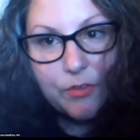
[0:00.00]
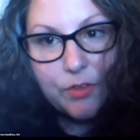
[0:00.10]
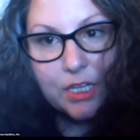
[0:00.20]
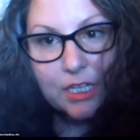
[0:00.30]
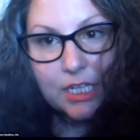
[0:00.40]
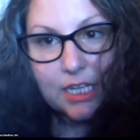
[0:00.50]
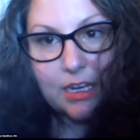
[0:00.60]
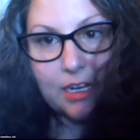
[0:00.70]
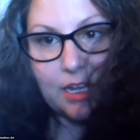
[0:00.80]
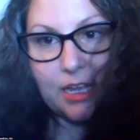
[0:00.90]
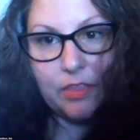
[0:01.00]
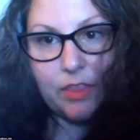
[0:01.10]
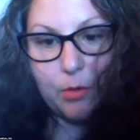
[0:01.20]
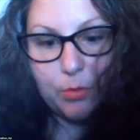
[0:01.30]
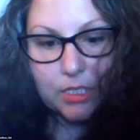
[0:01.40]
definitely did, and and
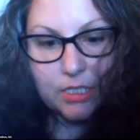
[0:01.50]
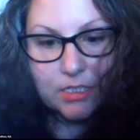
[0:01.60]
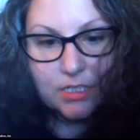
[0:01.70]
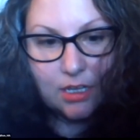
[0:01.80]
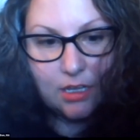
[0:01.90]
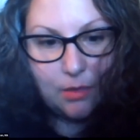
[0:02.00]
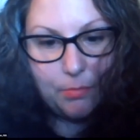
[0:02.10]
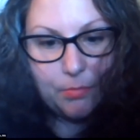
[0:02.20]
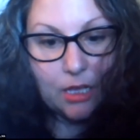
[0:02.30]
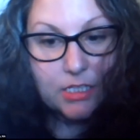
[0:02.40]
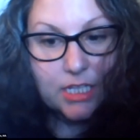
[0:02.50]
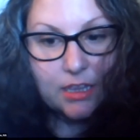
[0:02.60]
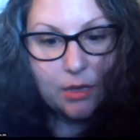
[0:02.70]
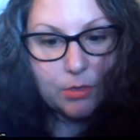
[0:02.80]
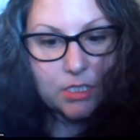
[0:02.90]
that was um, I'll
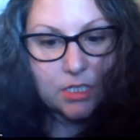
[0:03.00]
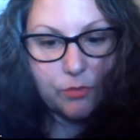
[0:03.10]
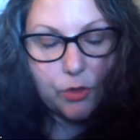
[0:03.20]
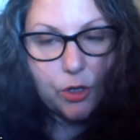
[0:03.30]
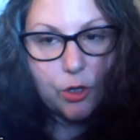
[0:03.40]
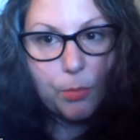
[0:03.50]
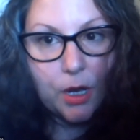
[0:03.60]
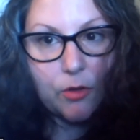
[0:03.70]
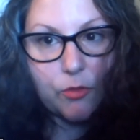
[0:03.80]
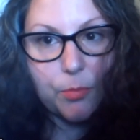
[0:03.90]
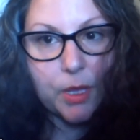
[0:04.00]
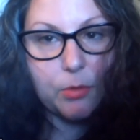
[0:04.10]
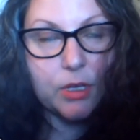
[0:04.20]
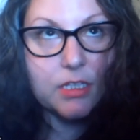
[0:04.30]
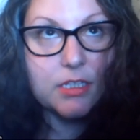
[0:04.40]
say that was the difficult part for
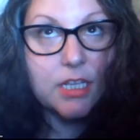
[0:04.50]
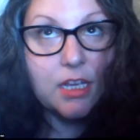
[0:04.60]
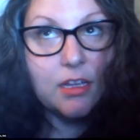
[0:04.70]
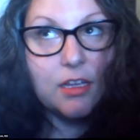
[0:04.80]
me was